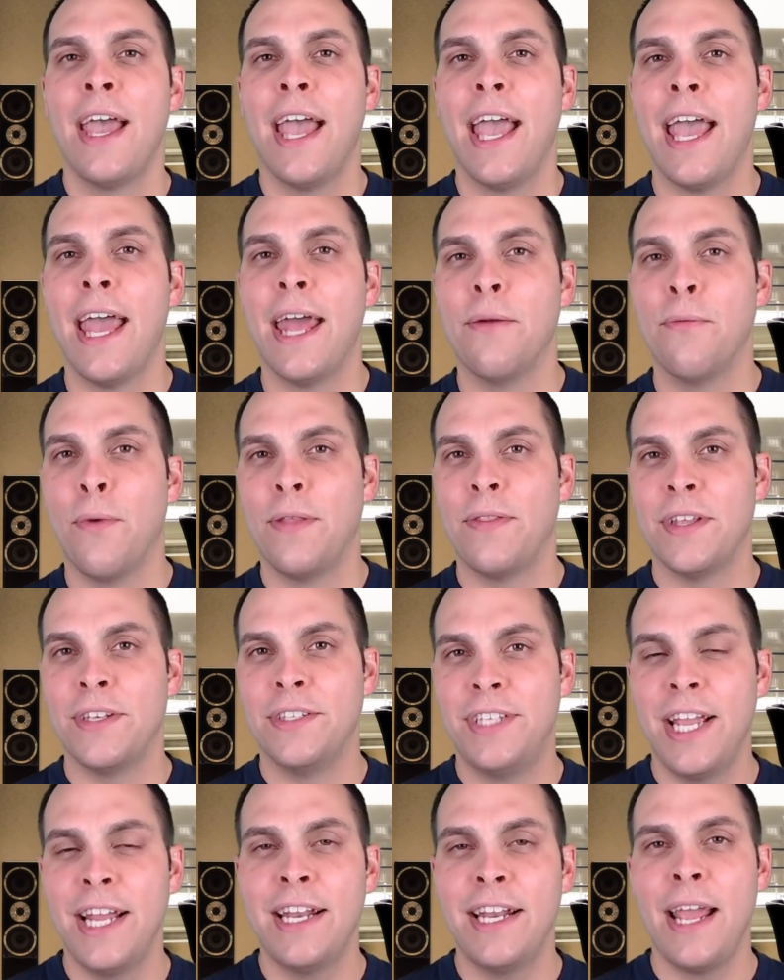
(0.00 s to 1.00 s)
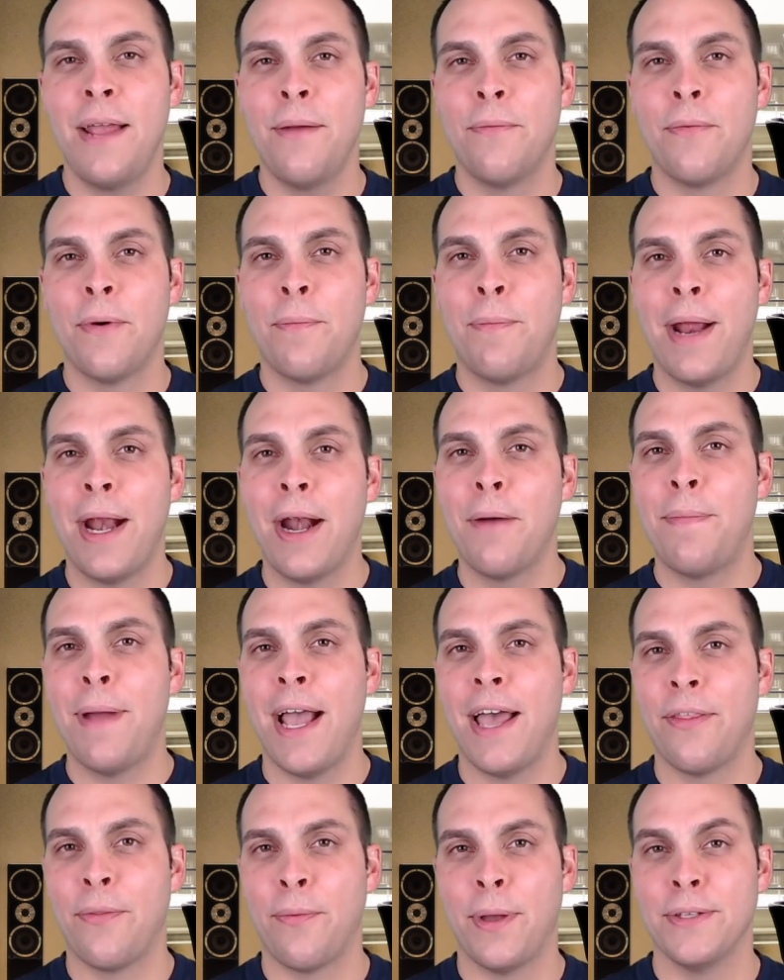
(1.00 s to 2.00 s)
And when the DNA repair
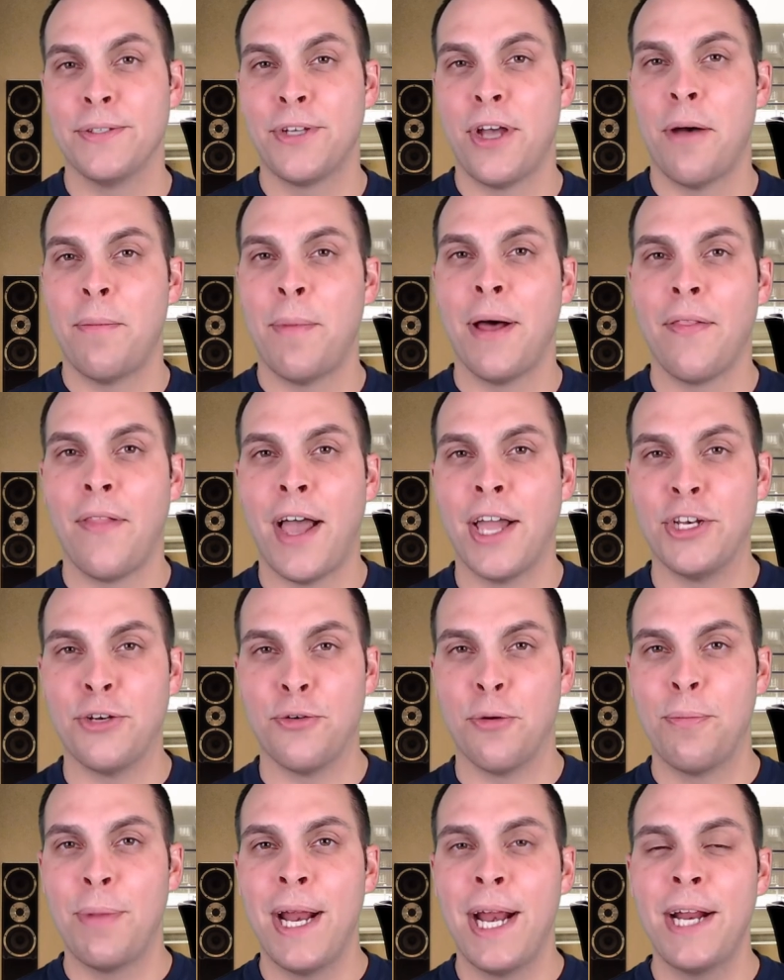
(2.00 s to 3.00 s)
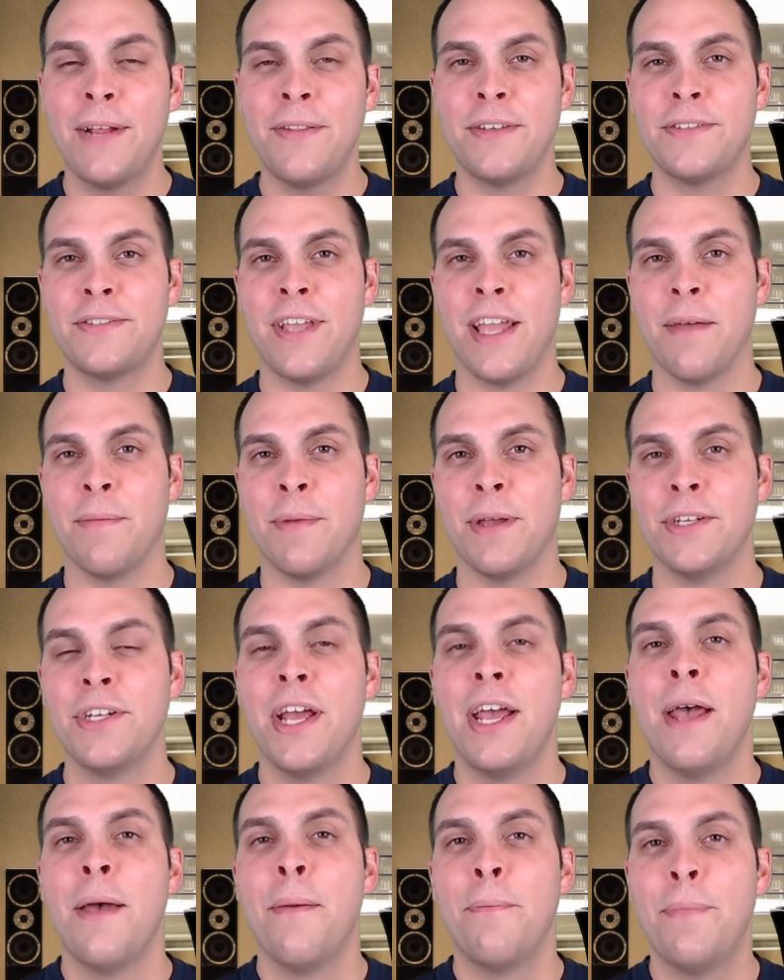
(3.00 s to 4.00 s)
pathways come online to repair this damage,
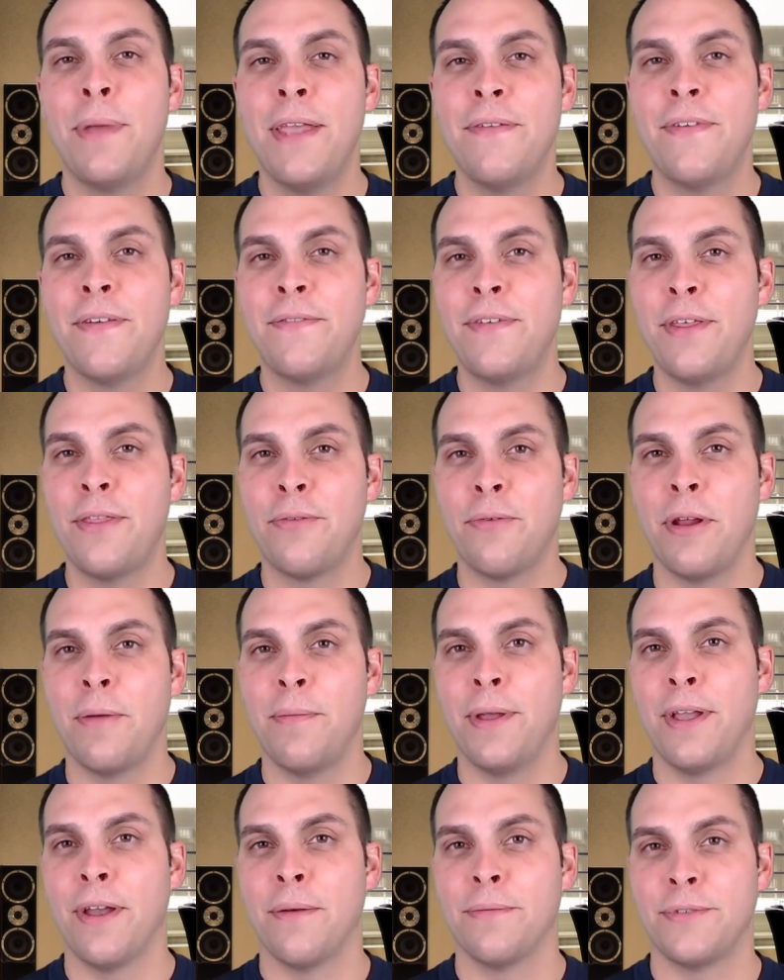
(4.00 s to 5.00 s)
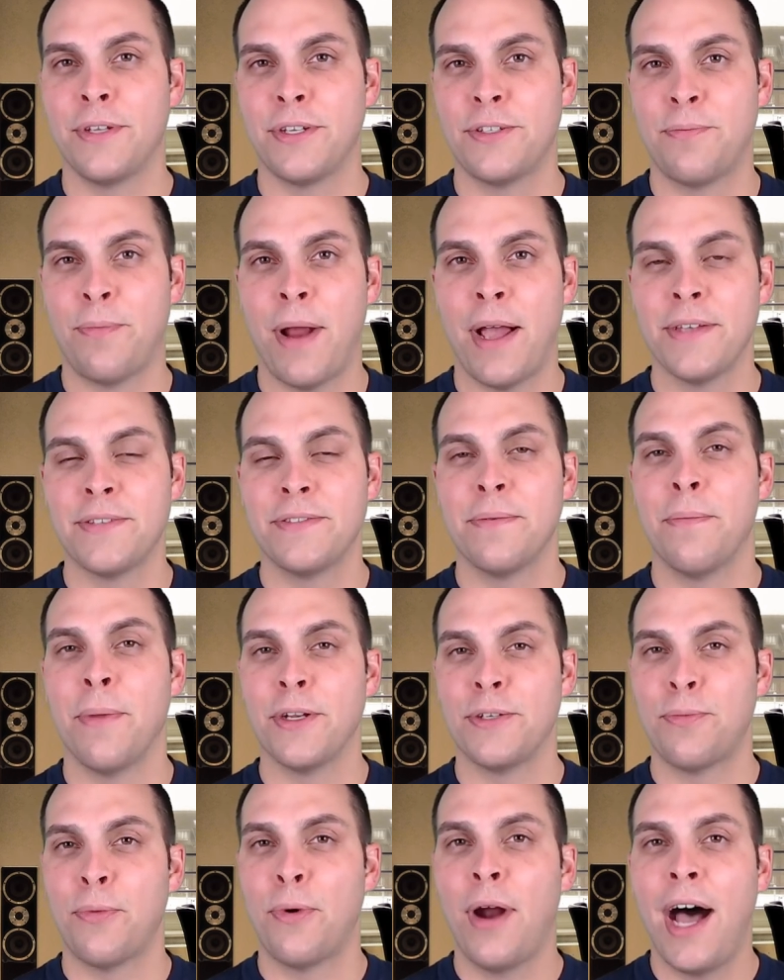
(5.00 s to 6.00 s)
p53 becomes expressed
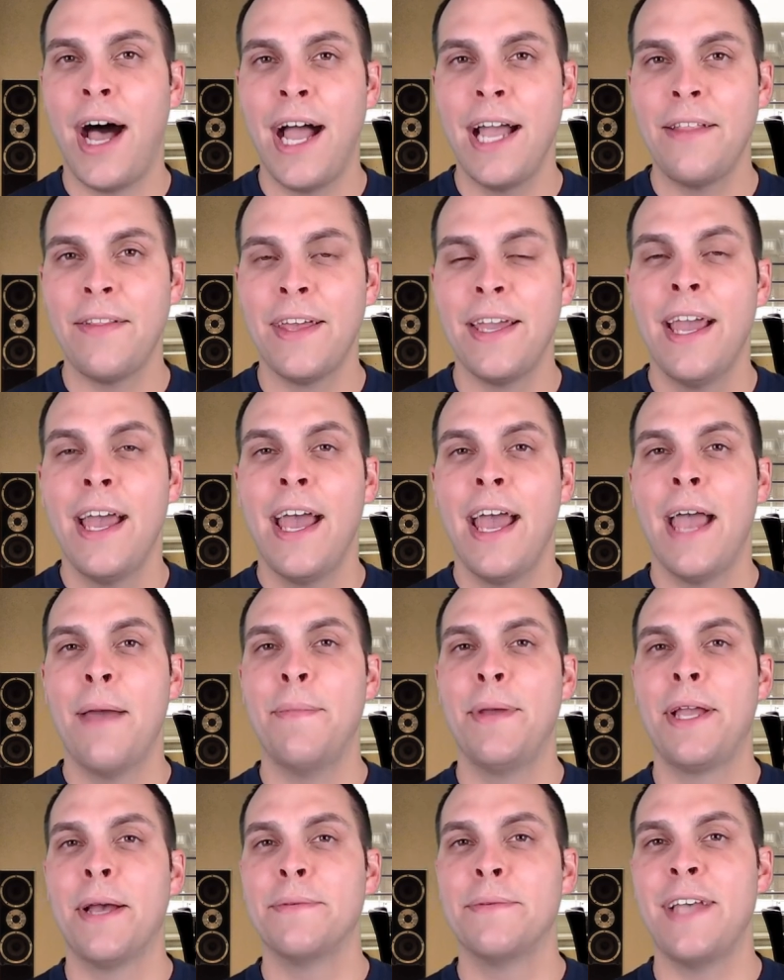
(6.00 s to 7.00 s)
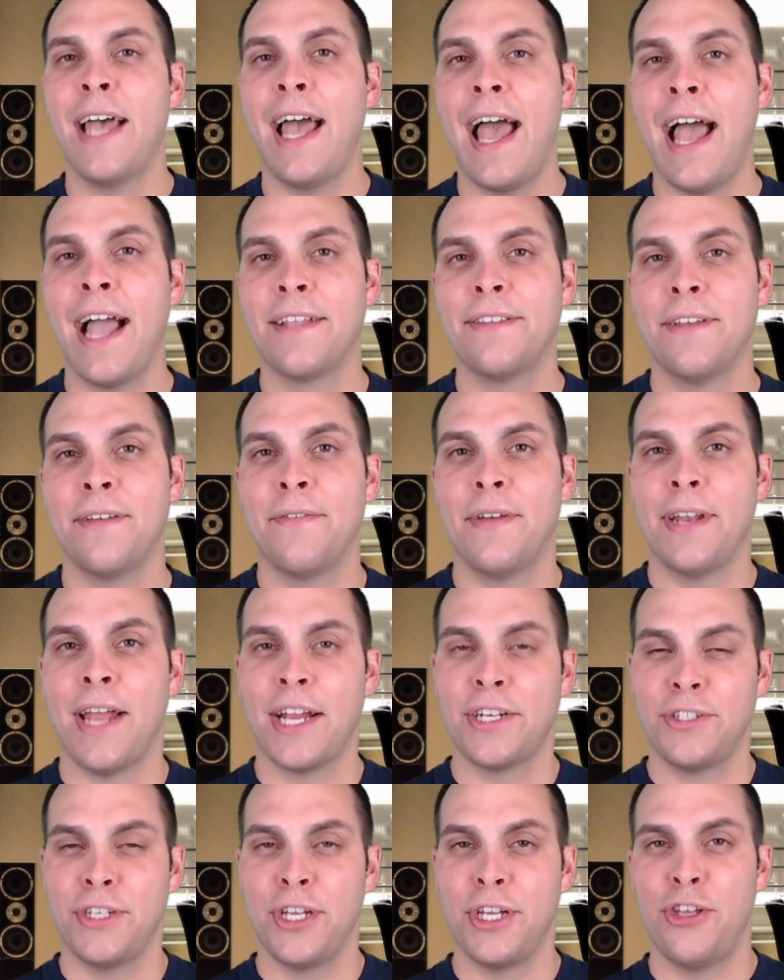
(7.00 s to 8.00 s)
much more highly and becomes active and
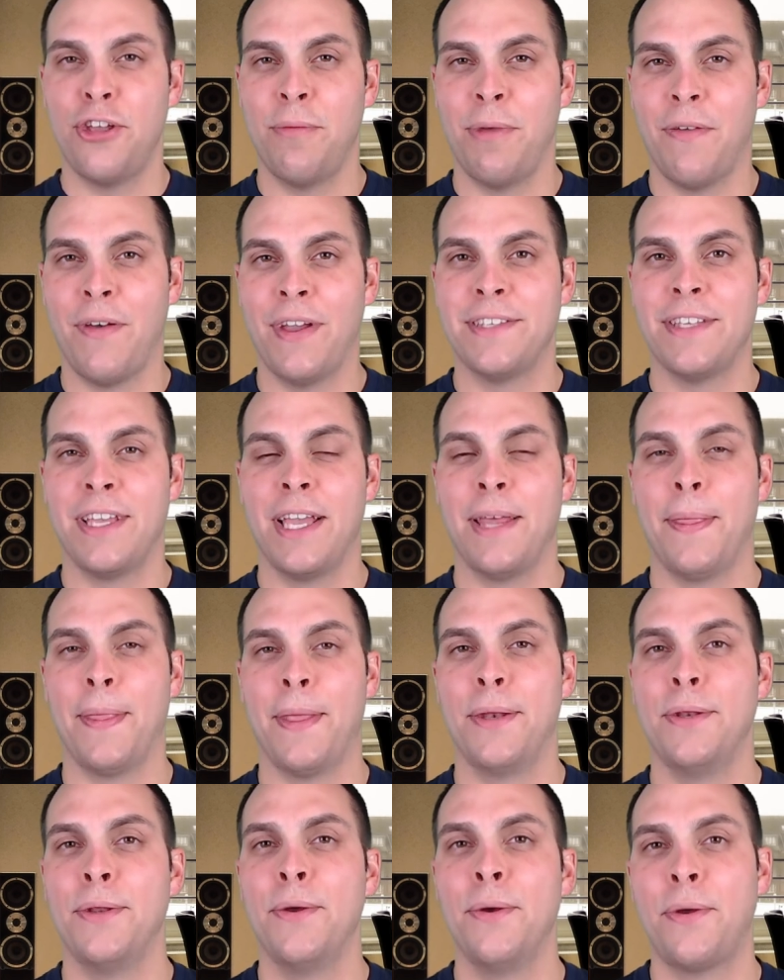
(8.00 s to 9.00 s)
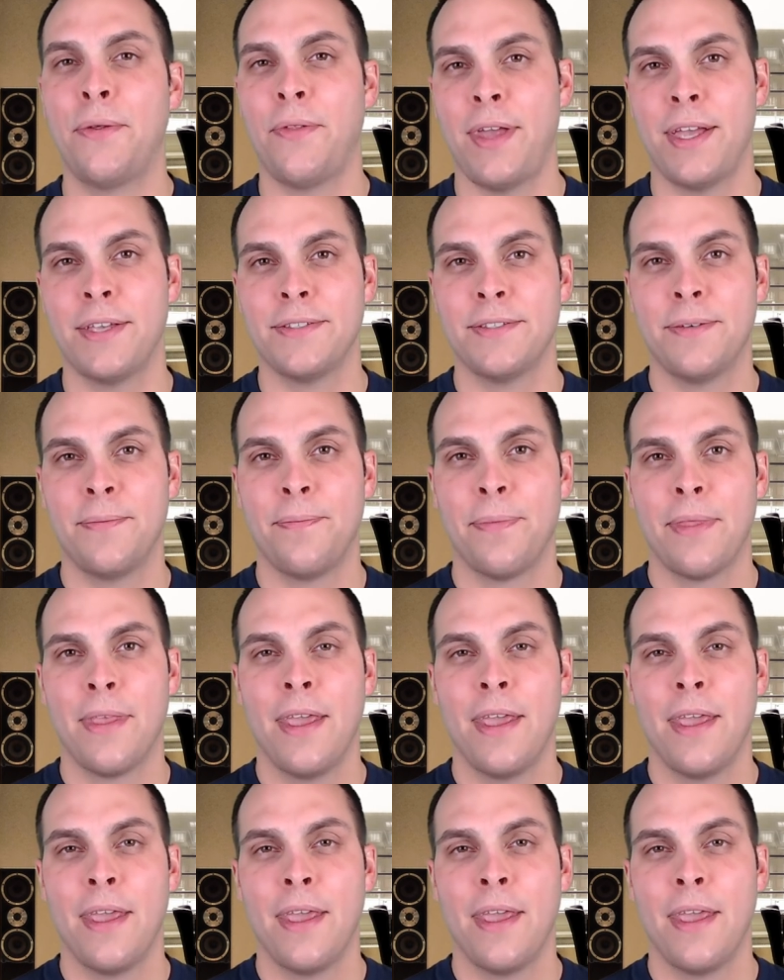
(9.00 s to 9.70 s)
actually accumulates in the nucleus.